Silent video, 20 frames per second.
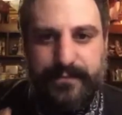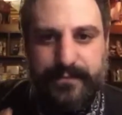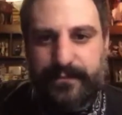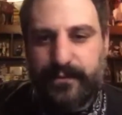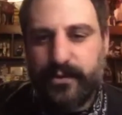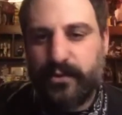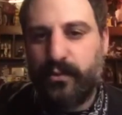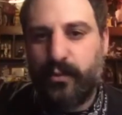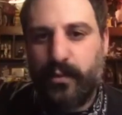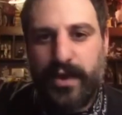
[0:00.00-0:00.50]

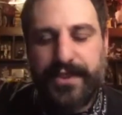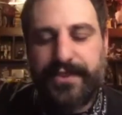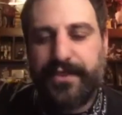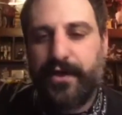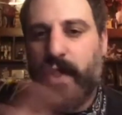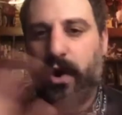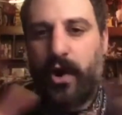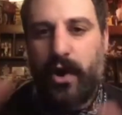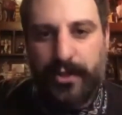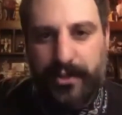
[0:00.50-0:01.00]
with
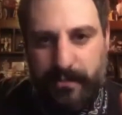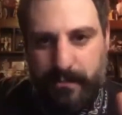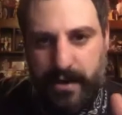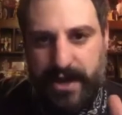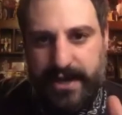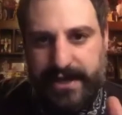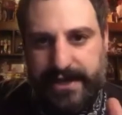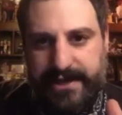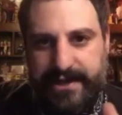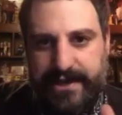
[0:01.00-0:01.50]
all the
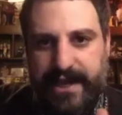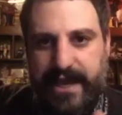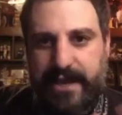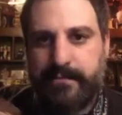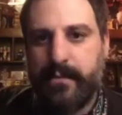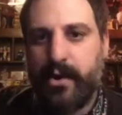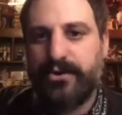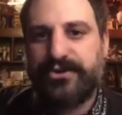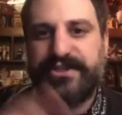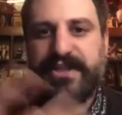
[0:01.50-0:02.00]
money and
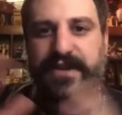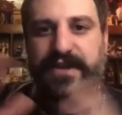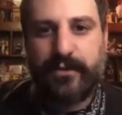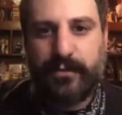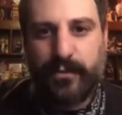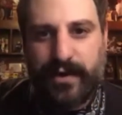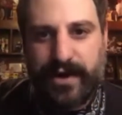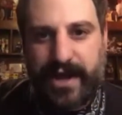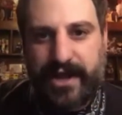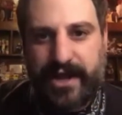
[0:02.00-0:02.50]
most
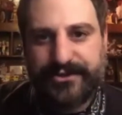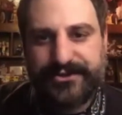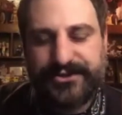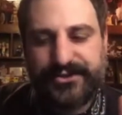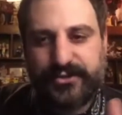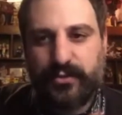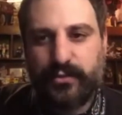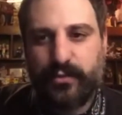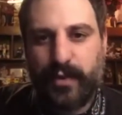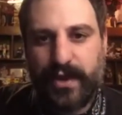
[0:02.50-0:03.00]
everyone else
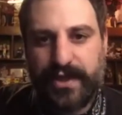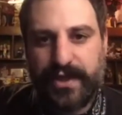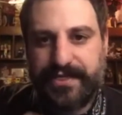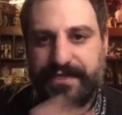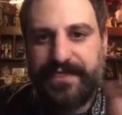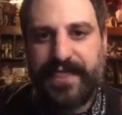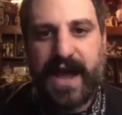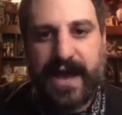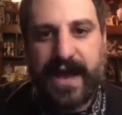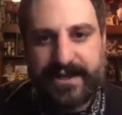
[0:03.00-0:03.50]
with
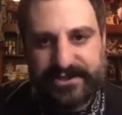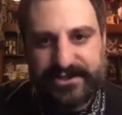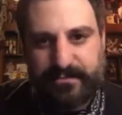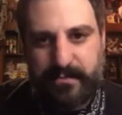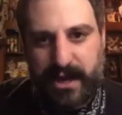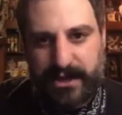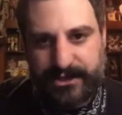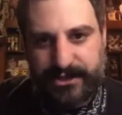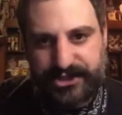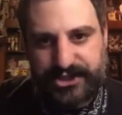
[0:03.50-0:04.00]
not as
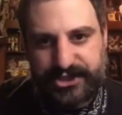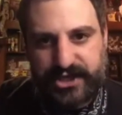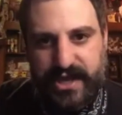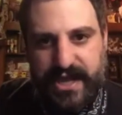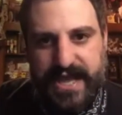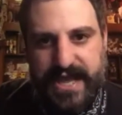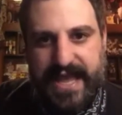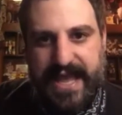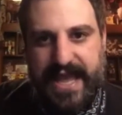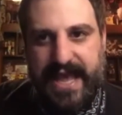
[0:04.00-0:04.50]
much.
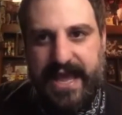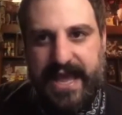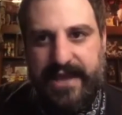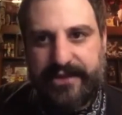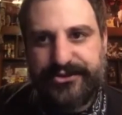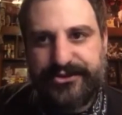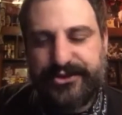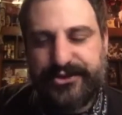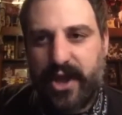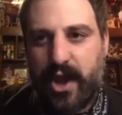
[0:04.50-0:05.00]
And
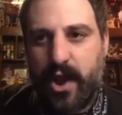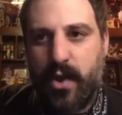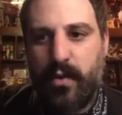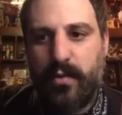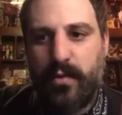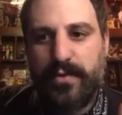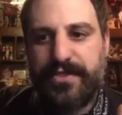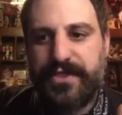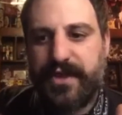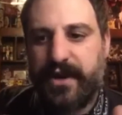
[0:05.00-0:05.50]
so
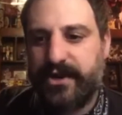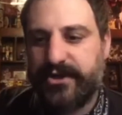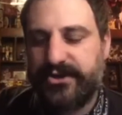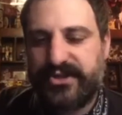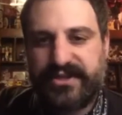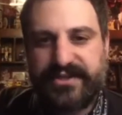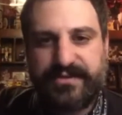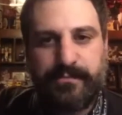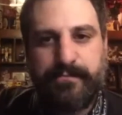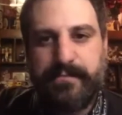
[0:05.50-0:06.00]
there's a
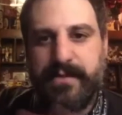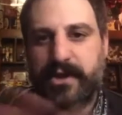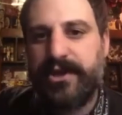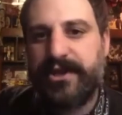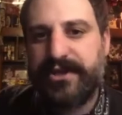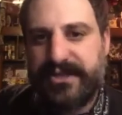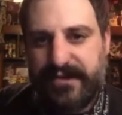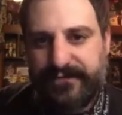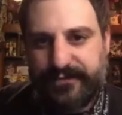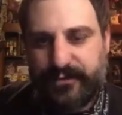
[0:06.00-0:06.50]
million
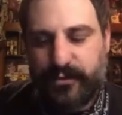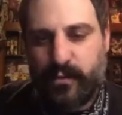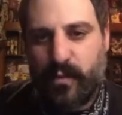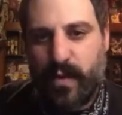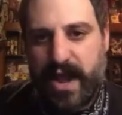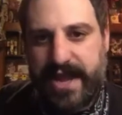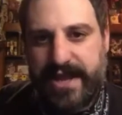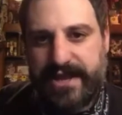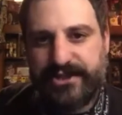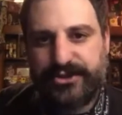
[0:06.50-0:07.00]
different
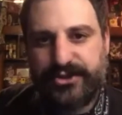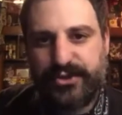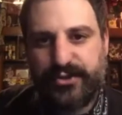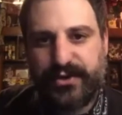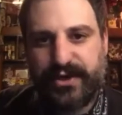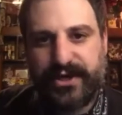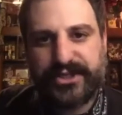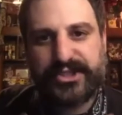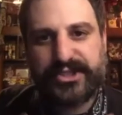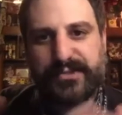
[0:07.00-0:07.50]
ways you can
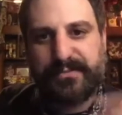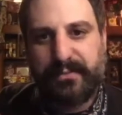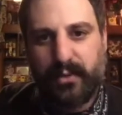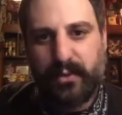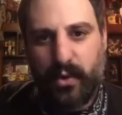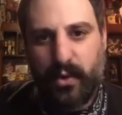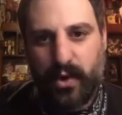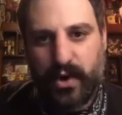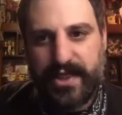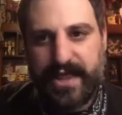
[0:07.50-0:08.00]

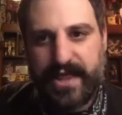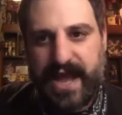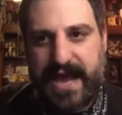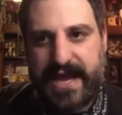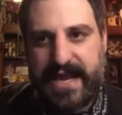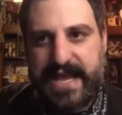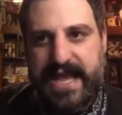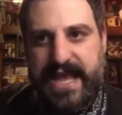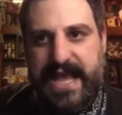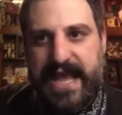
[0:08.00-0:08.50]
explore that.
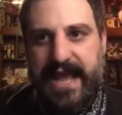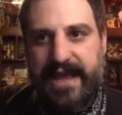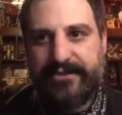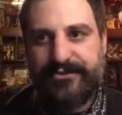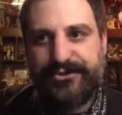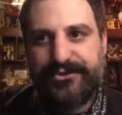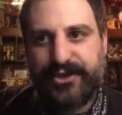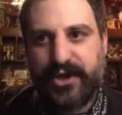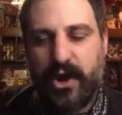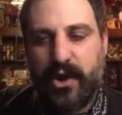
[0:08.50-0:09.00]
And
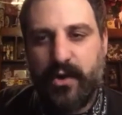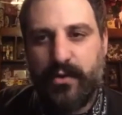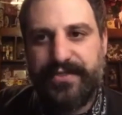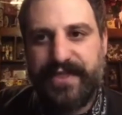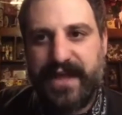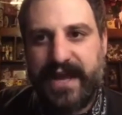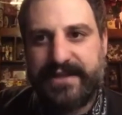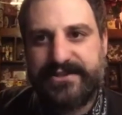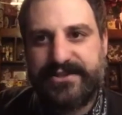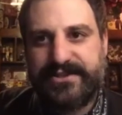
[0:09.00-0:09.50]
so
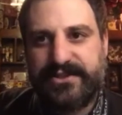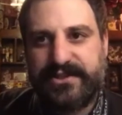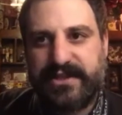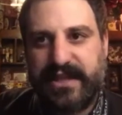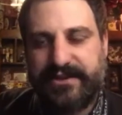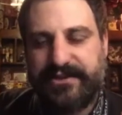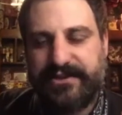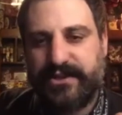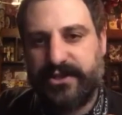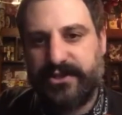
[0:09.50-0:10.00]
that's
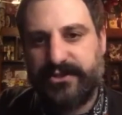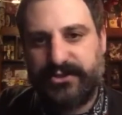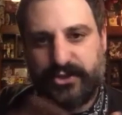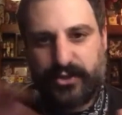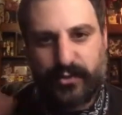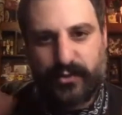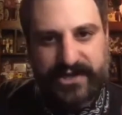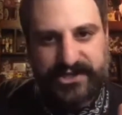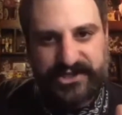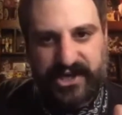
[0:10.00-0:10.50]
like the
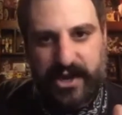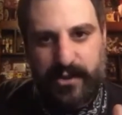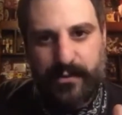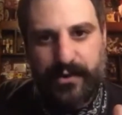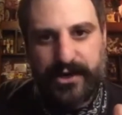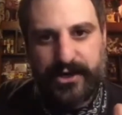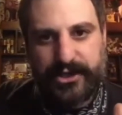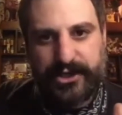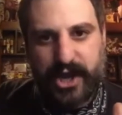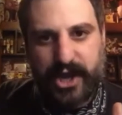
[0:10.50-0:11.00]
direction I want
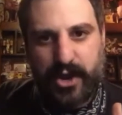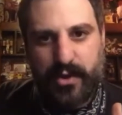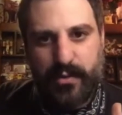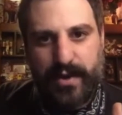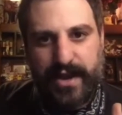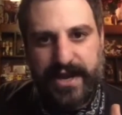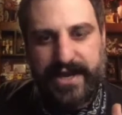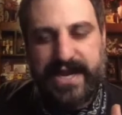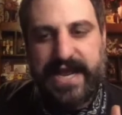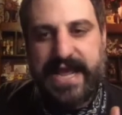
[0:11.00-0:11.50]
to go
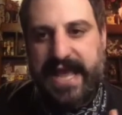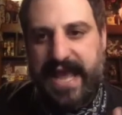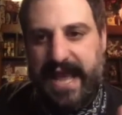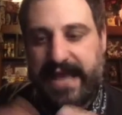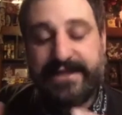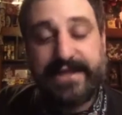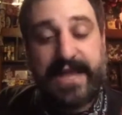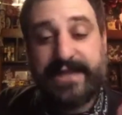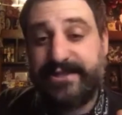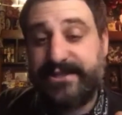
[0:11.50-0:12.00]
in,
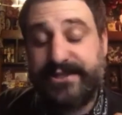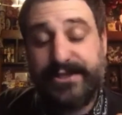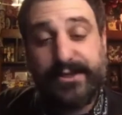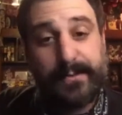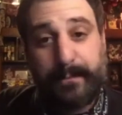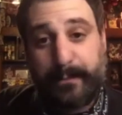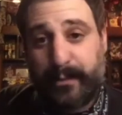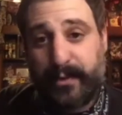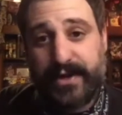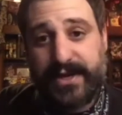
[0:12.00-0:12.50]
and still
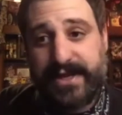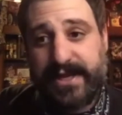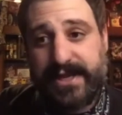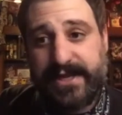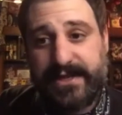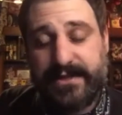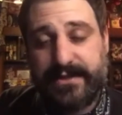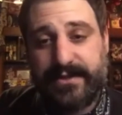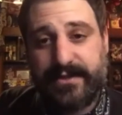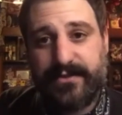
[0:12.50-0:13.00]

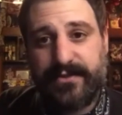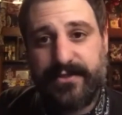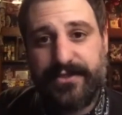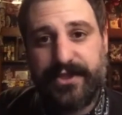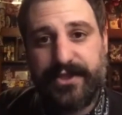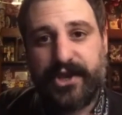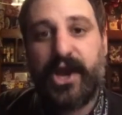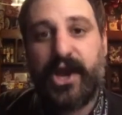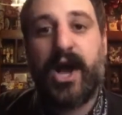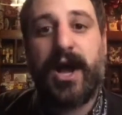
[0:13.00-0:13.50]
bringing the
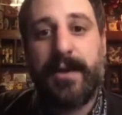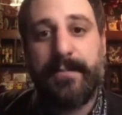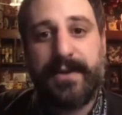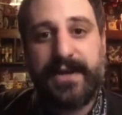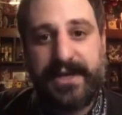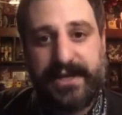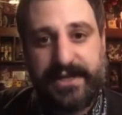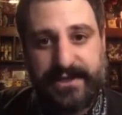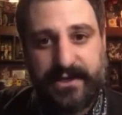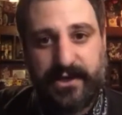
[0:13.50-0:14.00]

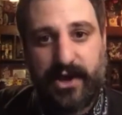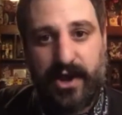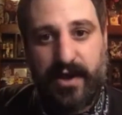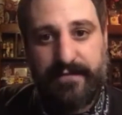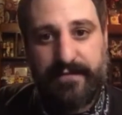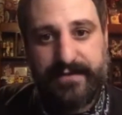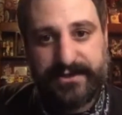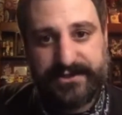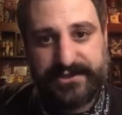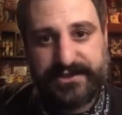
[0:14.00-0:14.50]
comedy,
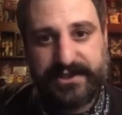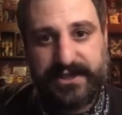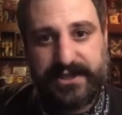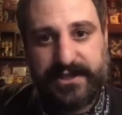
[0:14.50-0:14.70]
obviously,